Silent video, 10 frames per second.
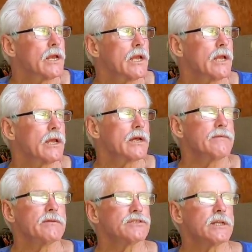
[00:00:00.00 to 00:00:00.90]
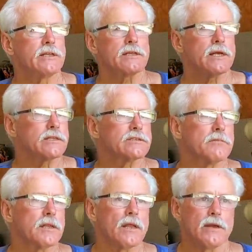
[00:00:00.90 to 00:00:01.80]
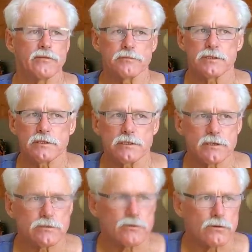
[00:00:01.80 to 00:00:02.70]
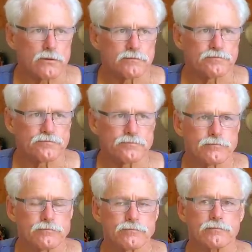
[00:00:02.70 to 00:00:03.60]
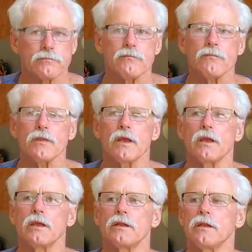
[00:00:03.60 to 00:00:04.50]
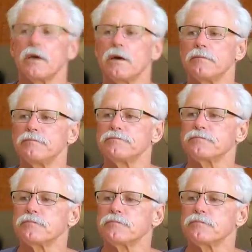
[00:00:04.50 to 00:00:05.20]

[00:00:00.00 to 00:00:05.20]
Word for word: And I've never seen anything like this in my life. I'm sixty years old. And um,